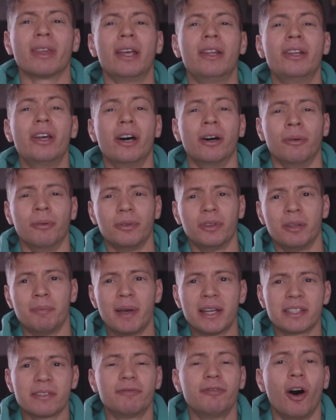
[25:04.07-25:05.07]
No, the
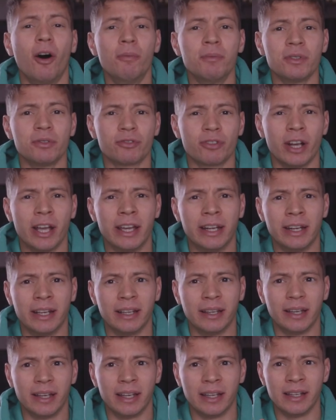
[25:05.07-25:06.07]
best forms of
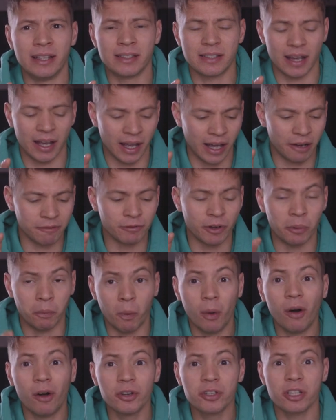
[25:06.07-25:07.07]
training is
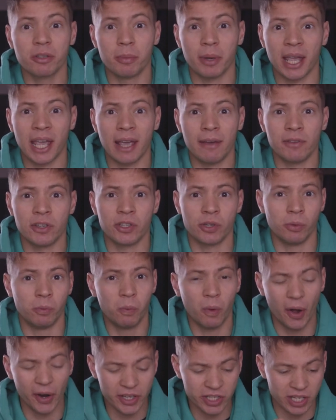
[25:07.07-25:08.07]
reward the behaviours you
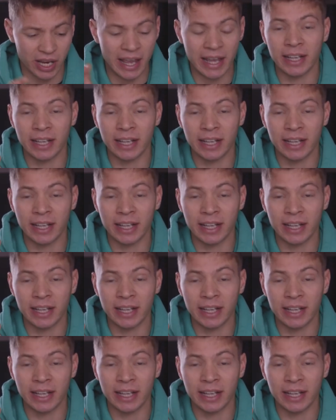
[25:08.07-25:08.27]
want,